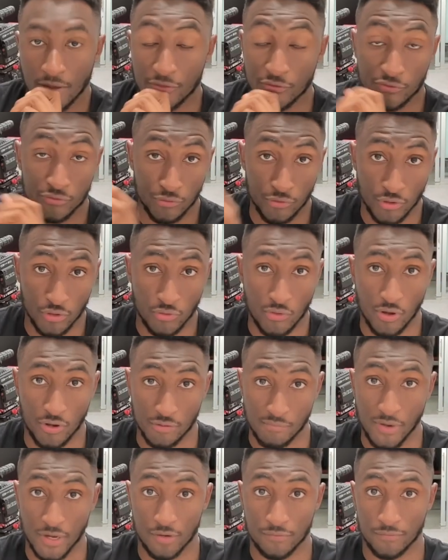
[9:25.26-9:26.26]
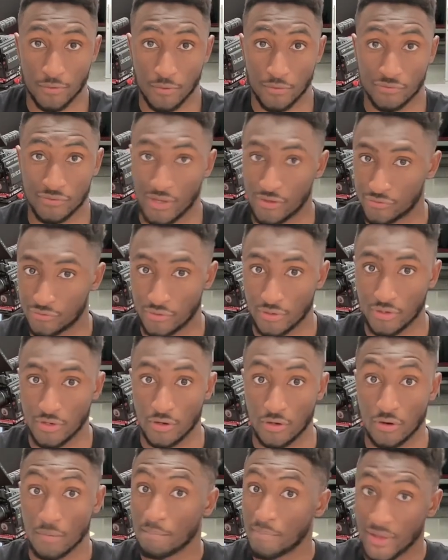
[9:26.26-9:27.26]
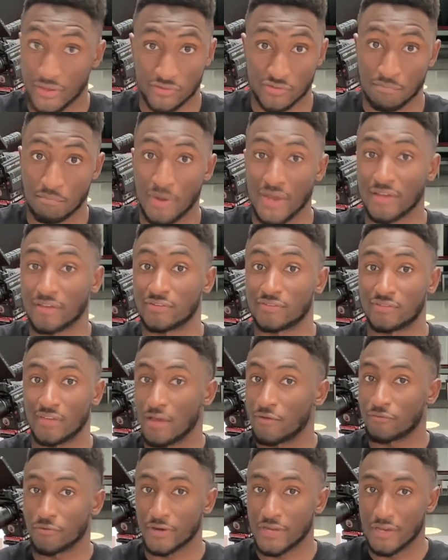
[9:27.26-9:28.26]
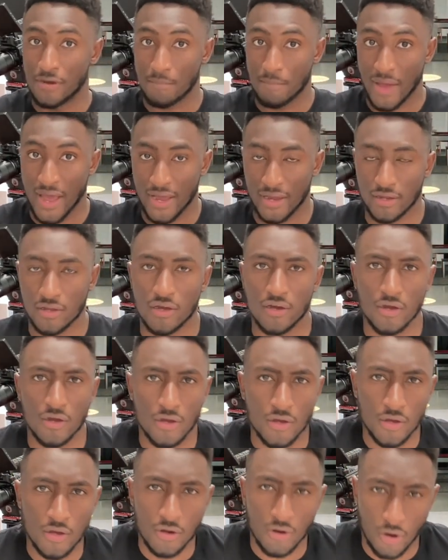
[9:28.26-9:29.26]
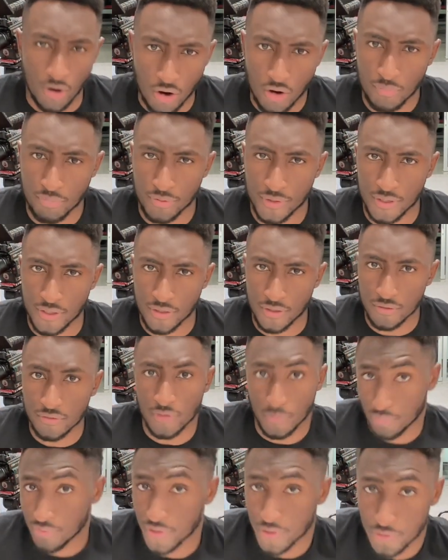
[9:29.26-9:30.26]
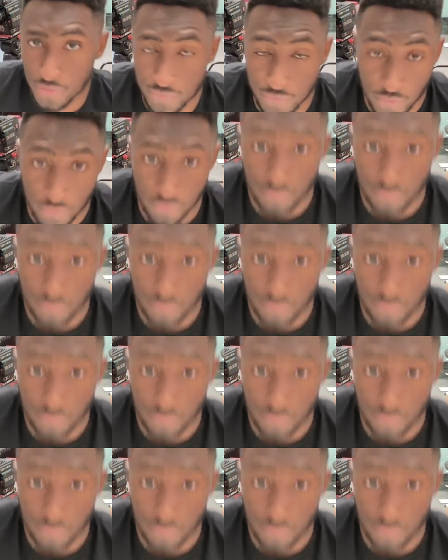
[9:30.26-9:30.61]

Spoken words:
And the studio quality microphones, as you can hear, best mics ever in a Mac, are pretty good. They're pretty useful.